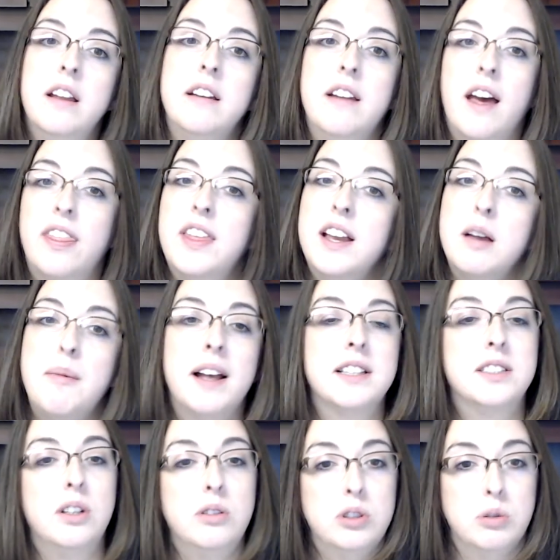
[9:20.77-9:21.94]
nothing about
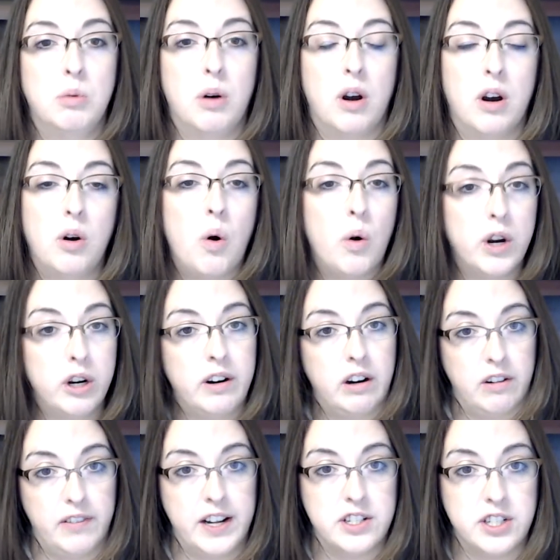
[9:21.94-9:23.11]
social work or your
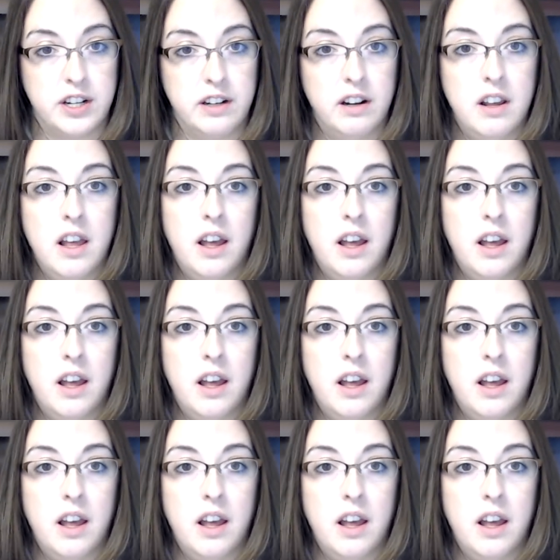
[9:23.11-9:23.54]
intervention.